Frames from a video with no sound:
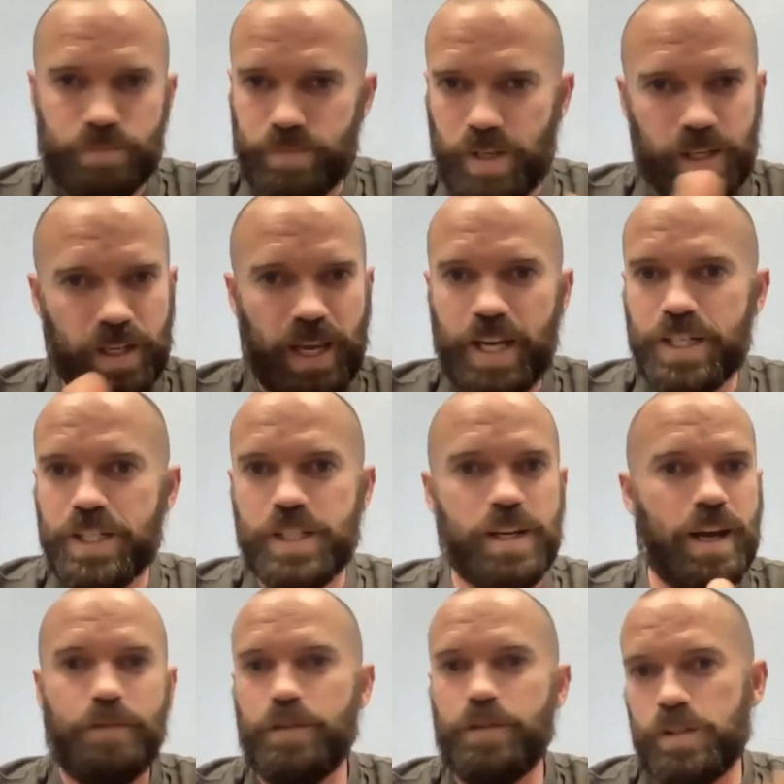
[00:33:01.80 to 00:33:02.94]
engaged in
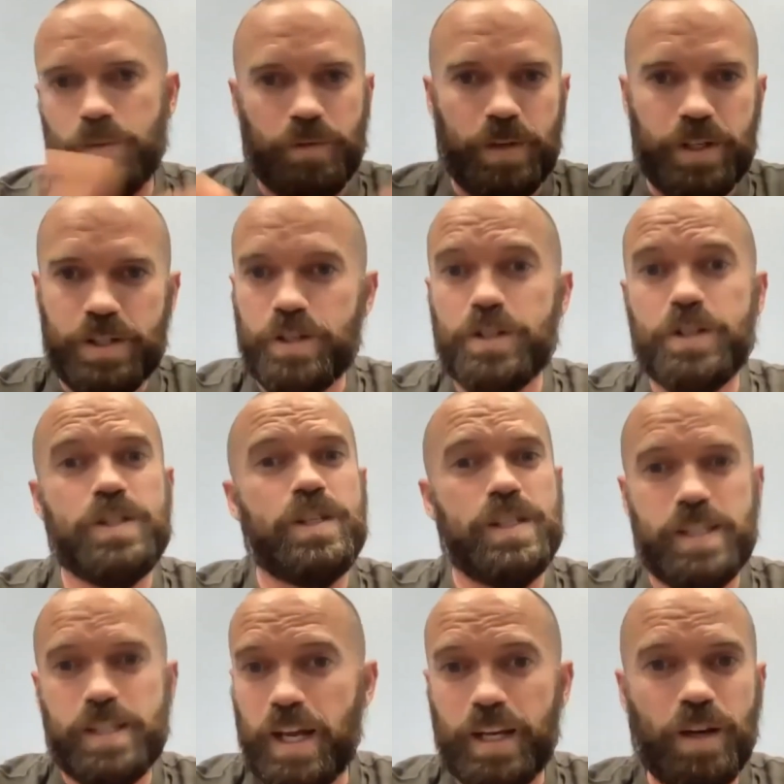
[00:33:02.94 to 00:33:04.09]
efforts with researchers to
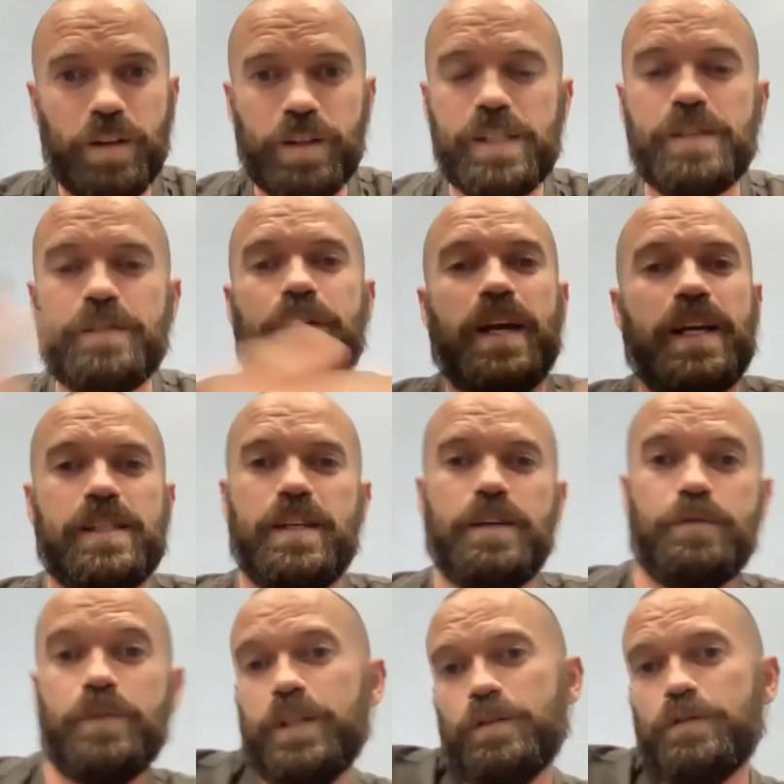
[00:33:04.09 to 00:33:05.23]
study all these effects. And
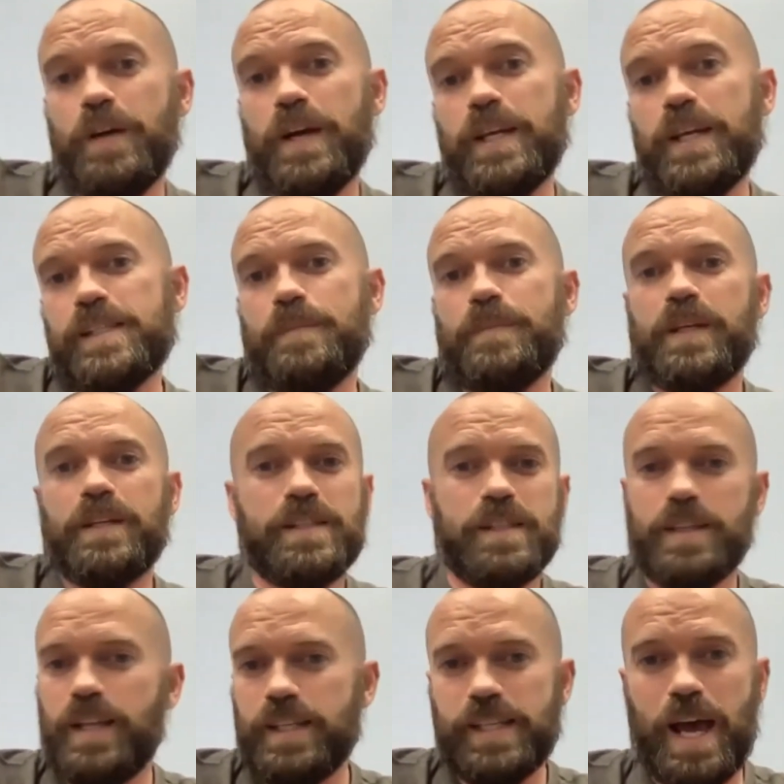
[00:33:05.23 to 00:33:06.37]
if we do find something
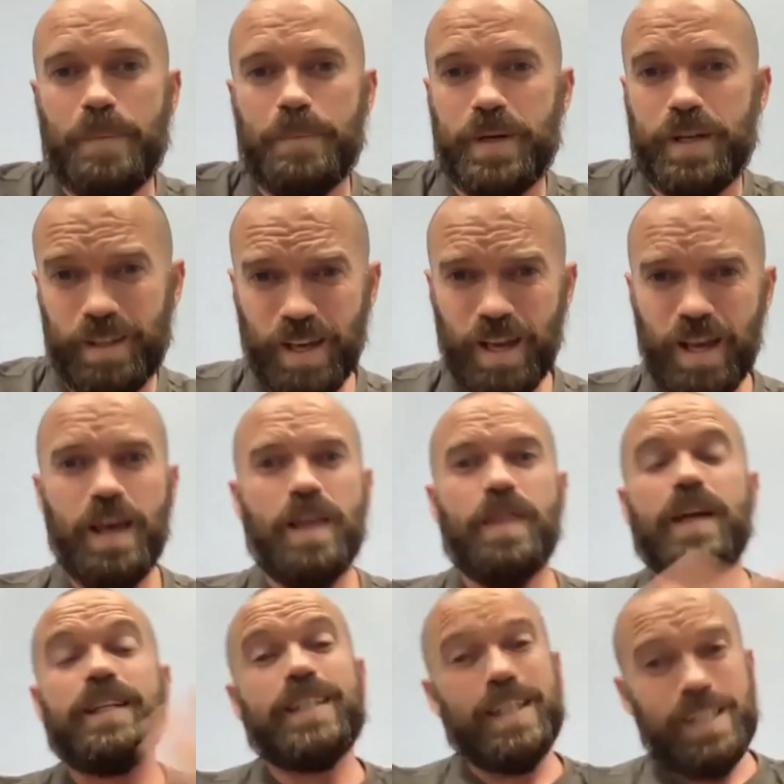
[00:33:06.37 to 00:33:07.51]
that's happening
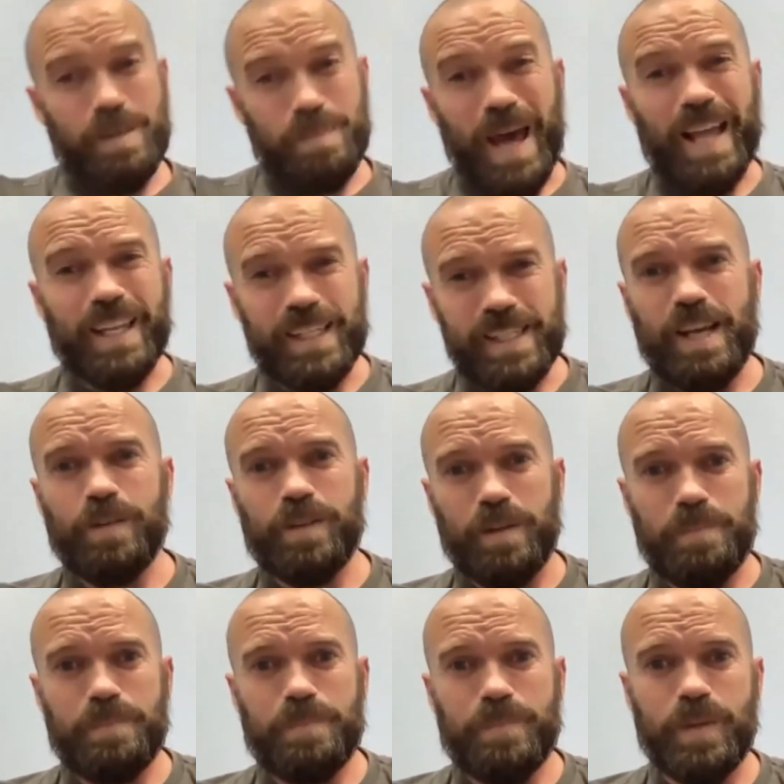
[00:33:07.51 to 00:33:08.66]
that doesn't balance out
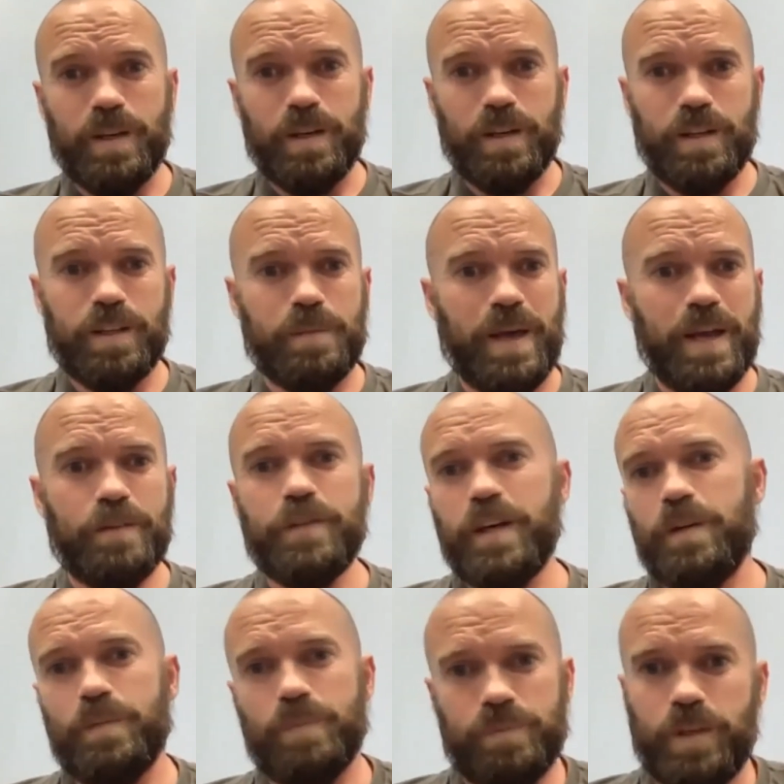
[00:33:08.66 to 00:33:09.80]
the
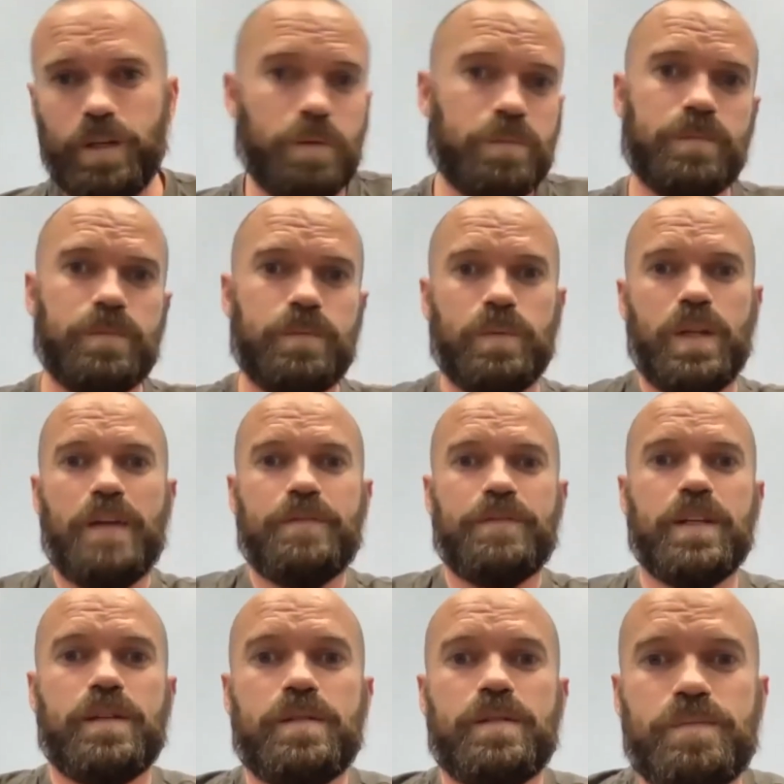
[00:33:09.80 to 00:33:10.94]
benefit, you know, we'll have
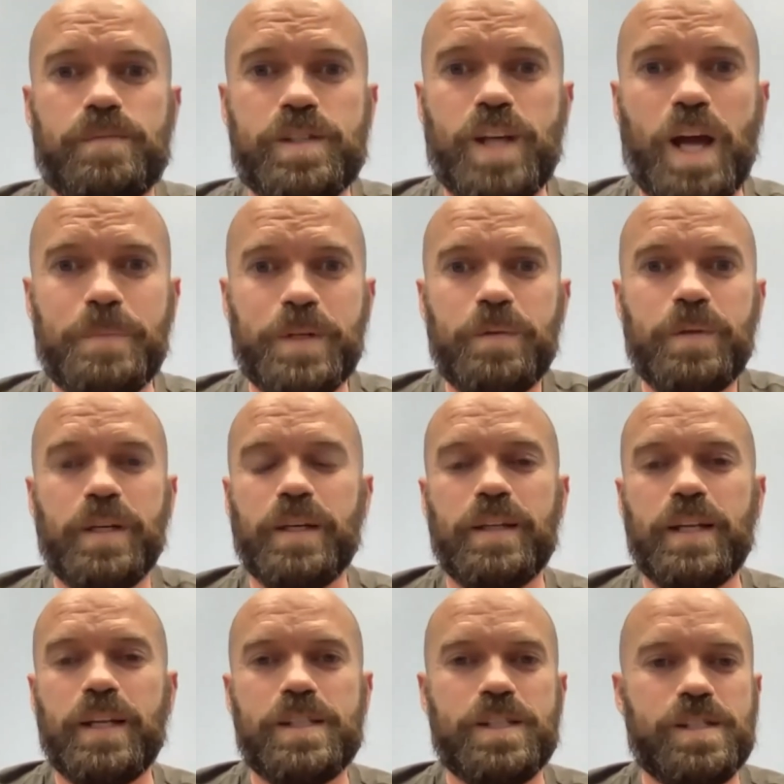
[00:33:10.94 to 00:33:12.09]
to stop doing it.
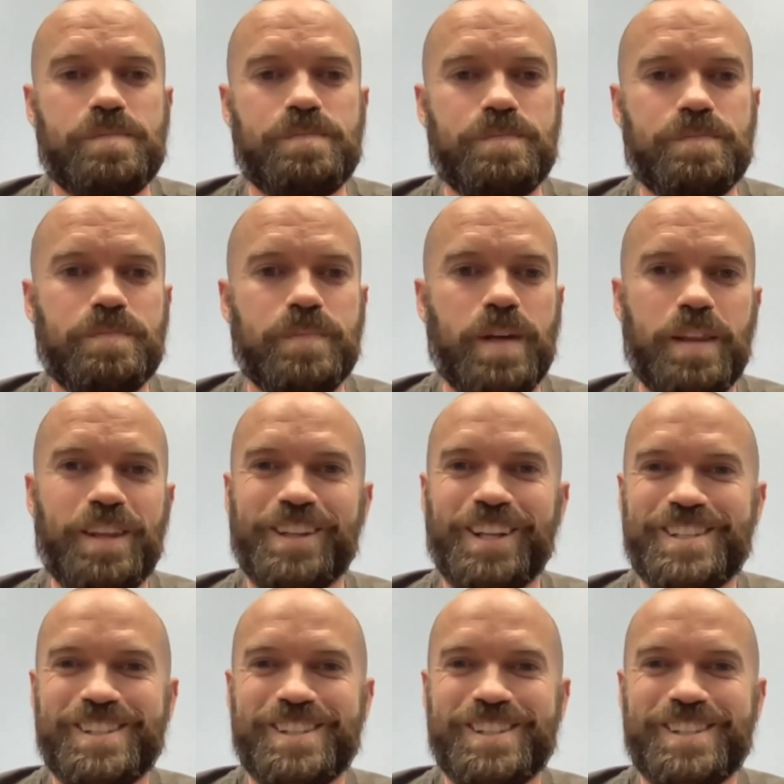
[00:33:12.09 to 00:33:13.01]
That's just, I think that's